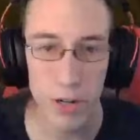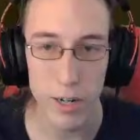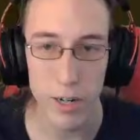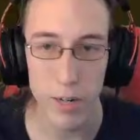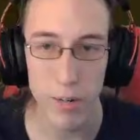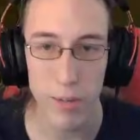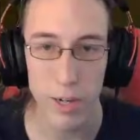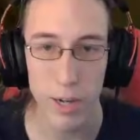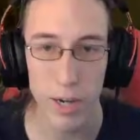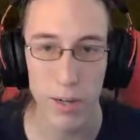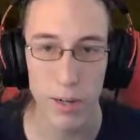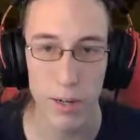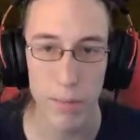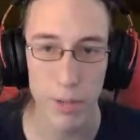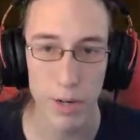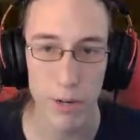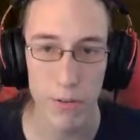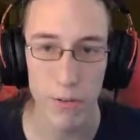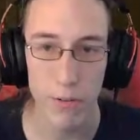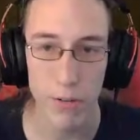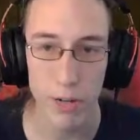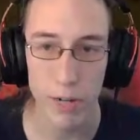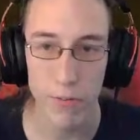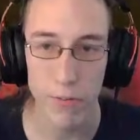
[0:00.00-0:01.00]
know what? I'm not. I'm
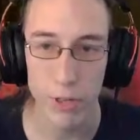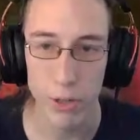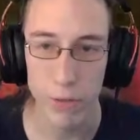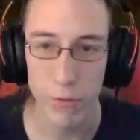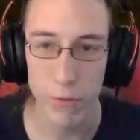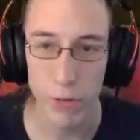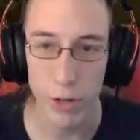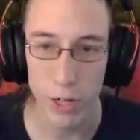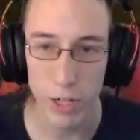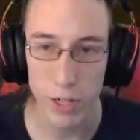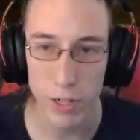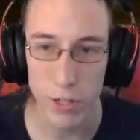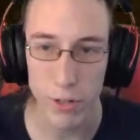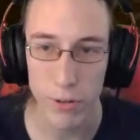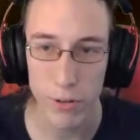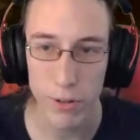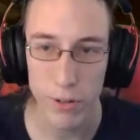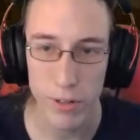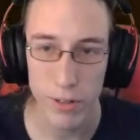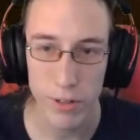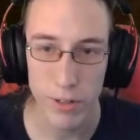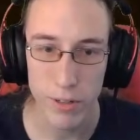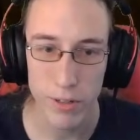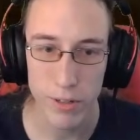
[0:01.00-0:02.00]
not reviving you. Fuck you.
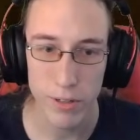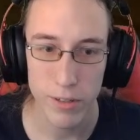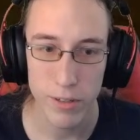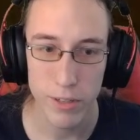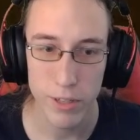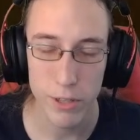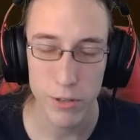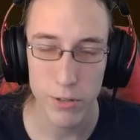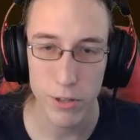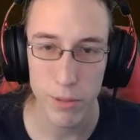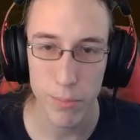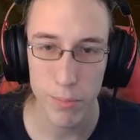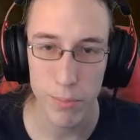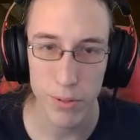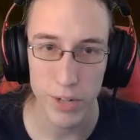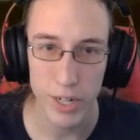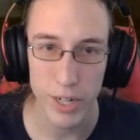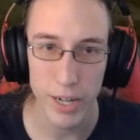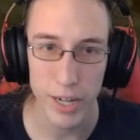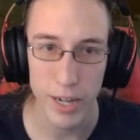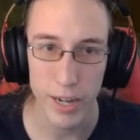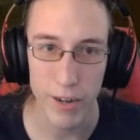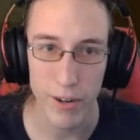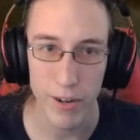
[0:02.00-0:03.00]
You can
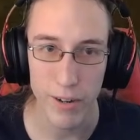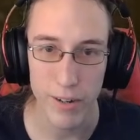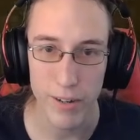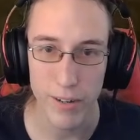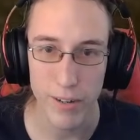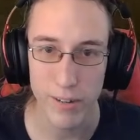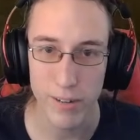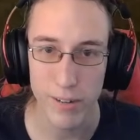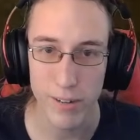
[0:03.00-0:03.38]
bleed out.